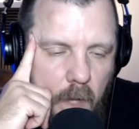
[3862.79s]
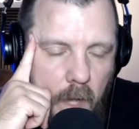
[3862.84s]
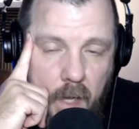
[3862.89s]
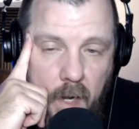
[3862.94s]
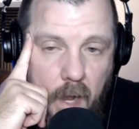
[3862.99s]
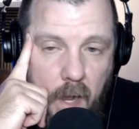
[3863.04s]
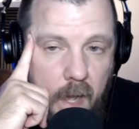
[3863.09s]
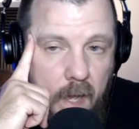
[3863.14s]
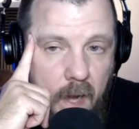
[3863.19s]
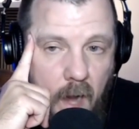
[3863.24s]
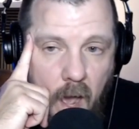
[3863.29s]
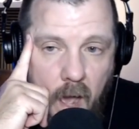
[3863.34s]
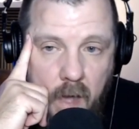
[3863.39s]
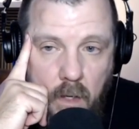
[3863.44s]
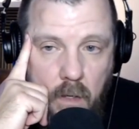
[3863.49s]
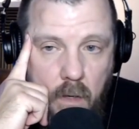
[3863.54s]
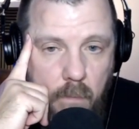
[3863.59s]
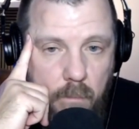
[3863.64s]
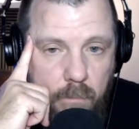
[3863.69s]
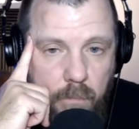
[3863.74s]
I
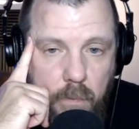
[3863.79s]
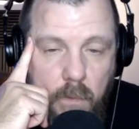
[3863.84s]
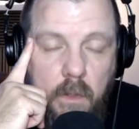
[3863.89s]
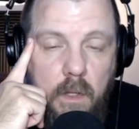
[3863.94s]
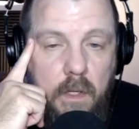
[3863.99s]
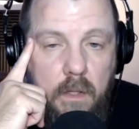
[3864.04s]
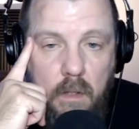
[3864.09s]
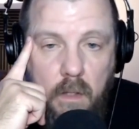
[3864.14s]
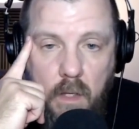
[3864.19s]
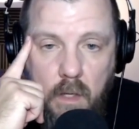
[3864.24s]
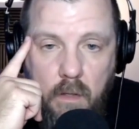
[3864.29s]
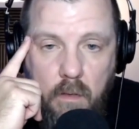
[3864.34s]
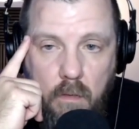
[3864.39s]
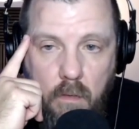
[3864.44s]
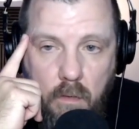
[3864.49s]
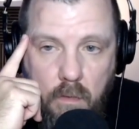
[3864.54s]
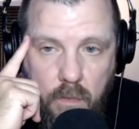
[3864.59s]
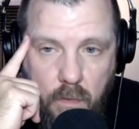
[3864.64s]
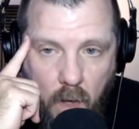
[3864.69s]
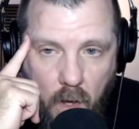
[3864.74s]
completely
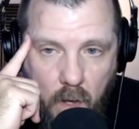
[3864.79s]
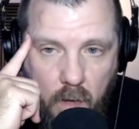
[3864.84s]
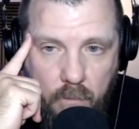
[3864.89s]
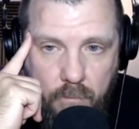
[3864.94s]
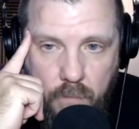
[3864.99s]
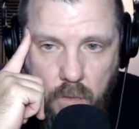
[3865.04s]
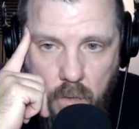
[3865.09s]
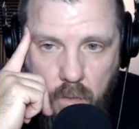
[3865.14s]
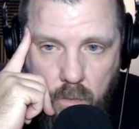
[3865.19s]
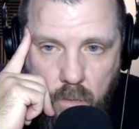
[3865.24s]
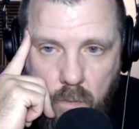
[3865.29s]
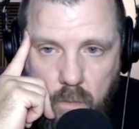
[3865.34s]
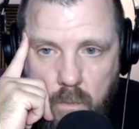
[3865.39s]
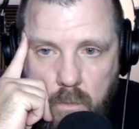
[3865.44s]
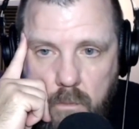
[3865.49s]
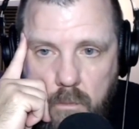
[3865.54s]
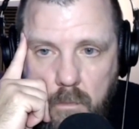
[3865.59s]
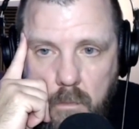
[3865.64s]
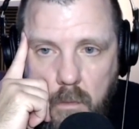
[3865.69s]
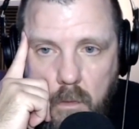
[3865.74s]
thought of you
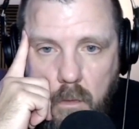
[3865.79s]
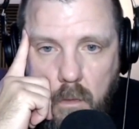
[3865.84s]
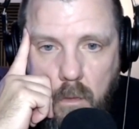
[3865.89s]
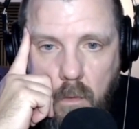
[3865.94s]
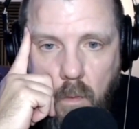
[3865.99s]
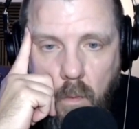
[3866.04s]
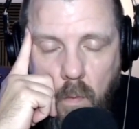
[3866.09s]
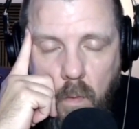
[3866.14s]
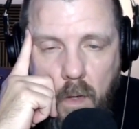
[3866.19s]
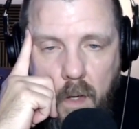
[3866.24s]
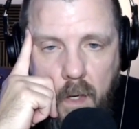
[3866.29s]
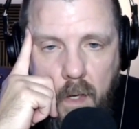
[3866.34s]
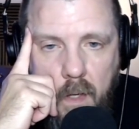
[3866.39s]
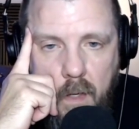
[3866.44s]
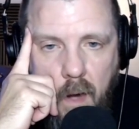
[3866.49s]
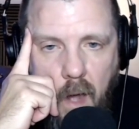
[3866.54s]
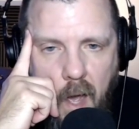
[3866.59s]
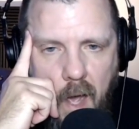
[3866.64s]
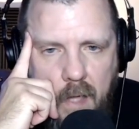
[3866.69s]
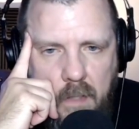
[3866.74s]

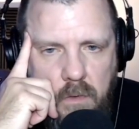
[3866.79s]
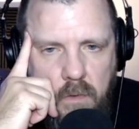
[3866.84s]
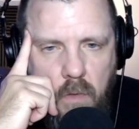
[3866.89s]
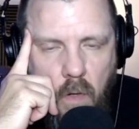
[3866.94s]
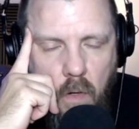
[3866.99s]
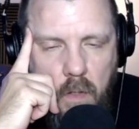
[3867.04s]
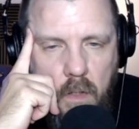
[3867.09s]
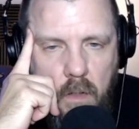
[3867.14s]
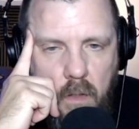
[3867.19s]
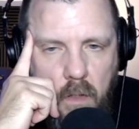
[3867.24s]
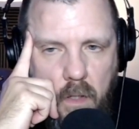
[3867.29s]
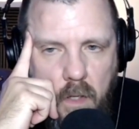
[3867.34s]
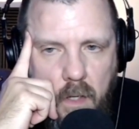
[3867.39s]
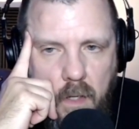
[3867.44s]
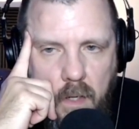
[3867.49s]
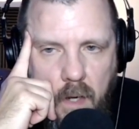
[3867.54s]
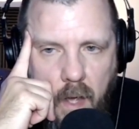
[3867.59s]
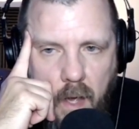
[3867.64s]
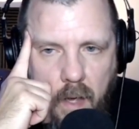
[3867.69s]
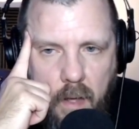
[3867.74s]
when I started
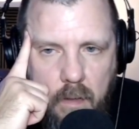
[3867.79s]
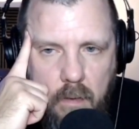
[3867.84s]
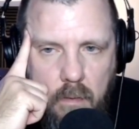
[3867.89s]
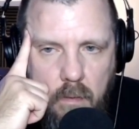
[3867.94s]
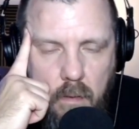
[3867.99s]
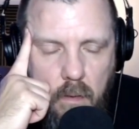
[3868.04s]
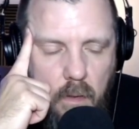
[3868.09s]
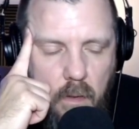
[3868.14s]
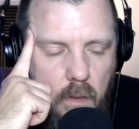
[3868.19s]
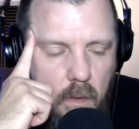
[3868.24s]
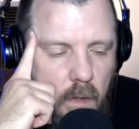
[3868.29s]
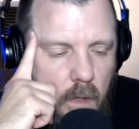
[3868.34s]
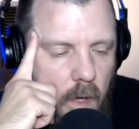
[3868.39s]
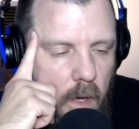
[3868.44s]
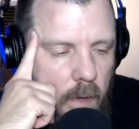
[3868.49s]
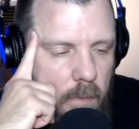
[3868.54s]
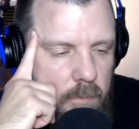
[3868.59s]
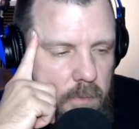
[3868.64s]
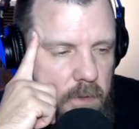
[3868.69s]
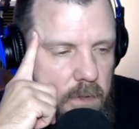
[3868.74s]
looking at
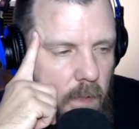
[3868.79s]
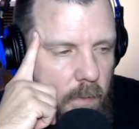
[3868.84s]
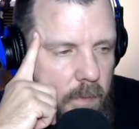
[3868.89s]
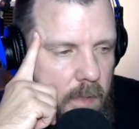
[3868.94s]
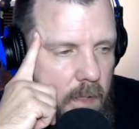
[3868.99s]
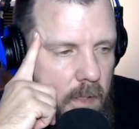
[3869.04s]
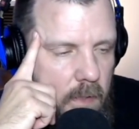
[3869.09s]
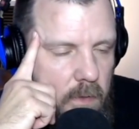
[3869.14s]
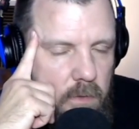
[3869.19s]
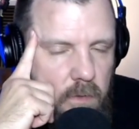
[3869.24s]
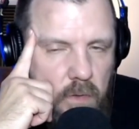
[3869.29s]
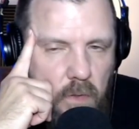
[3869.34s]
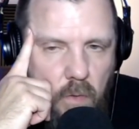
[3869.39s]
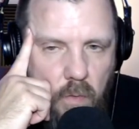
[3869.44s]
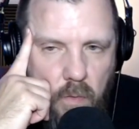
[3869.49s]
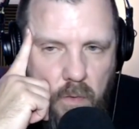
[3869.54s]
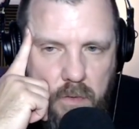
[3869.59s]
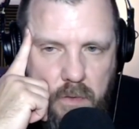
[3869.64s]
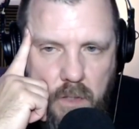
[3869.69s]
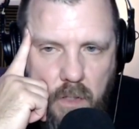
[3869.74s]
some of these
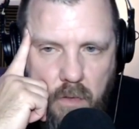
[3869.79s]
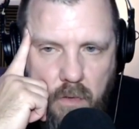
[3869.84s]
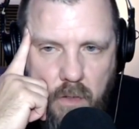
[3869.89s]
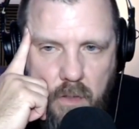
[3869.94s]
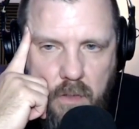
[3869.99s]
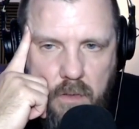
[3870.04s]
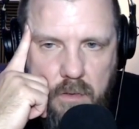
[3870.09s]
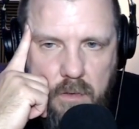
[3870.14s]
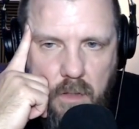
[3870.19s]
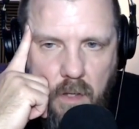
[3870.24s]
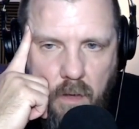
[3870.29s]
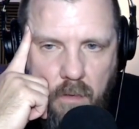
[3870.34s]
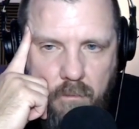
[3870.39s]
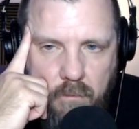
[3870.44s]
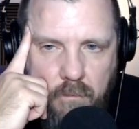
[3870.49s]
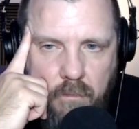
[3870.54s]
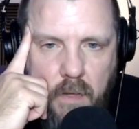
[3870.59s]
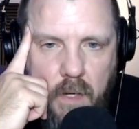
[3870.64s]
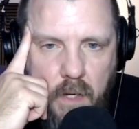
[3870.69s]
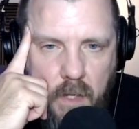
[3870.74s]
newer series of
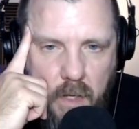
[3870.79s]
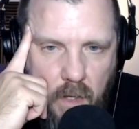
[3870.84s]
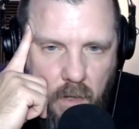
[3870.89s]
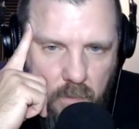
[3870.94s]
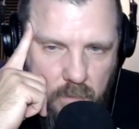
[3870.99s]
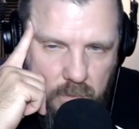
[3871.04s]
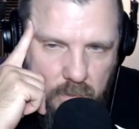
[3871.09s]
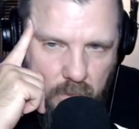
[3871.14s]
videos that